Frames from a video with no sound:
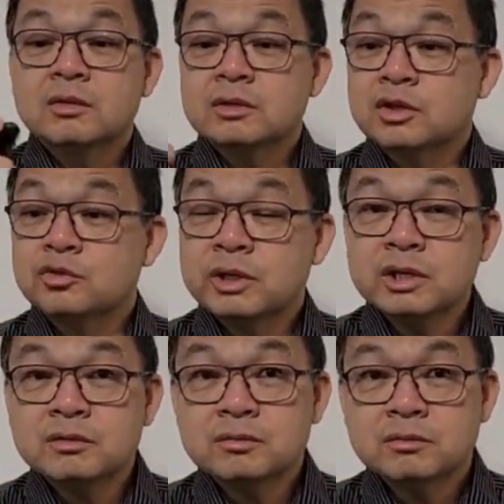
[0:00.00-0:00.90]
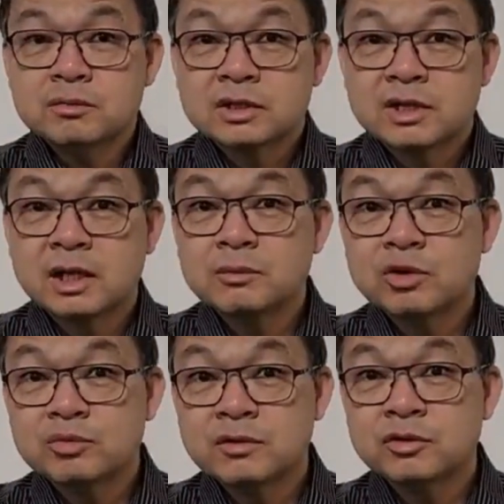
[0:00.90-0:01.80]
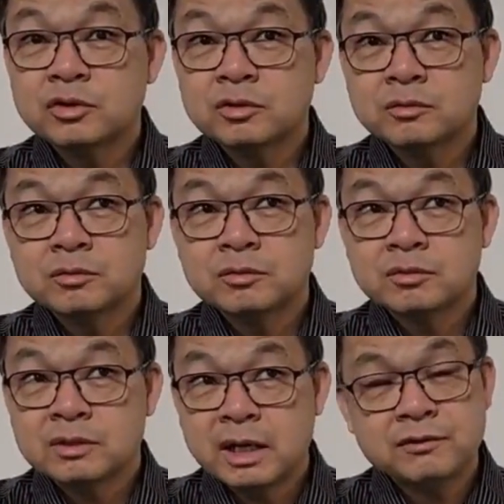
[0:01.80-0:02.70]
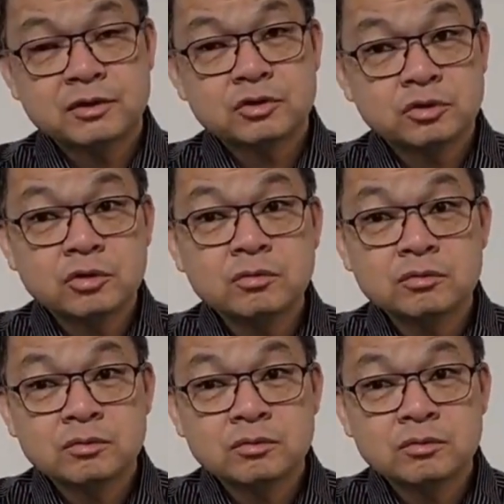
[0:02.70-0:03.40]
The Cricket Columbia River knife and tool.